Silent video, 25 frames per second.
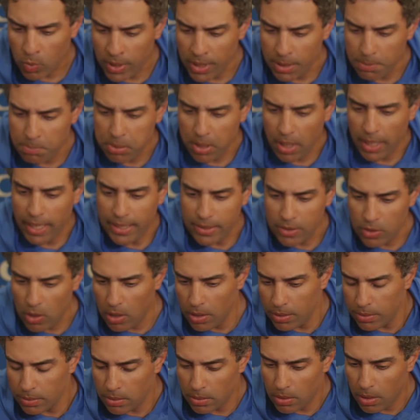We had planned
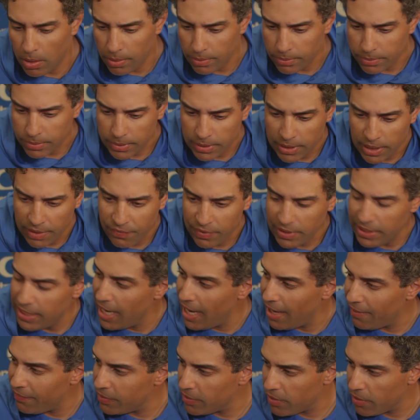on giving
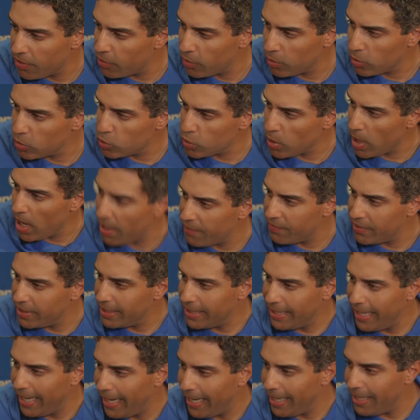Gavin the third drive of
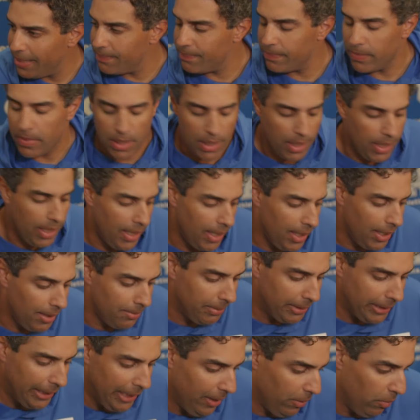the game.
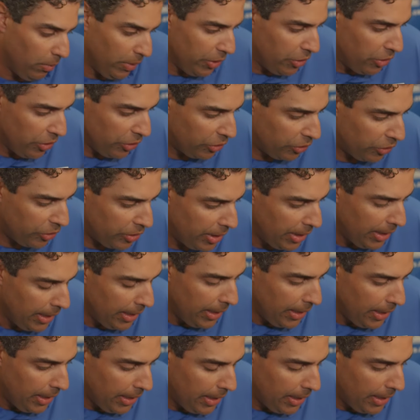Again, we just,
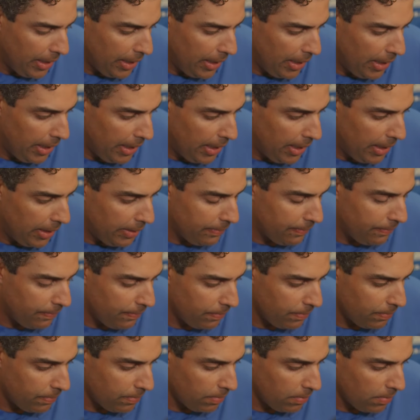
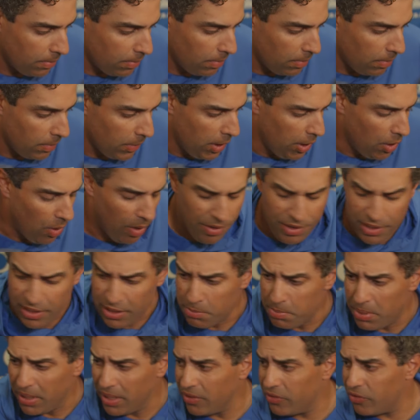you know, I think
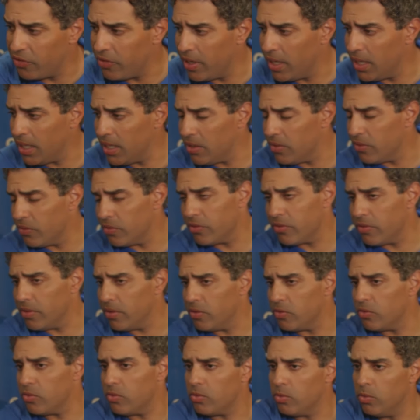the biggest thing is
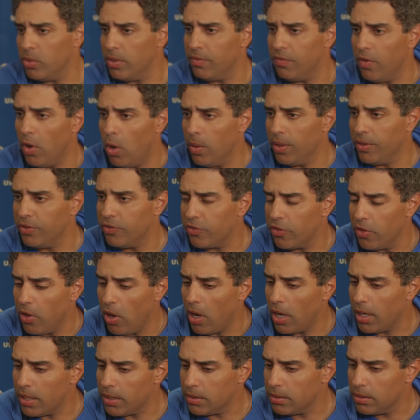we've always
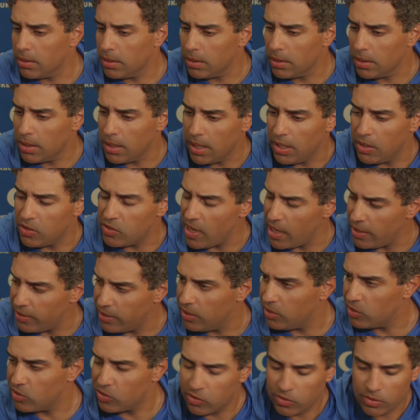thought
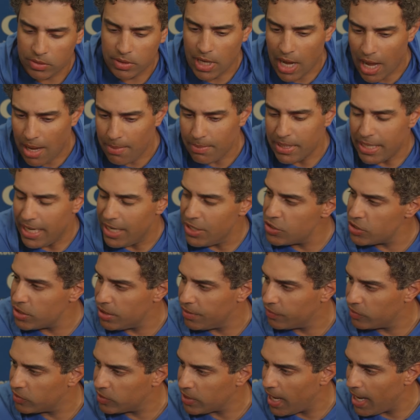his
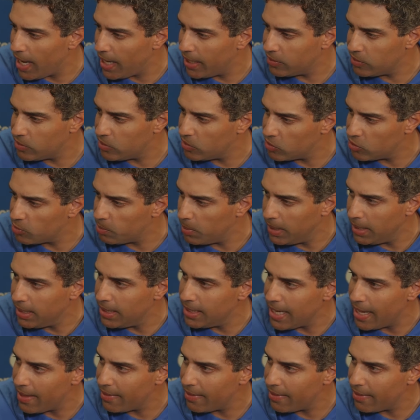combination of size and speed and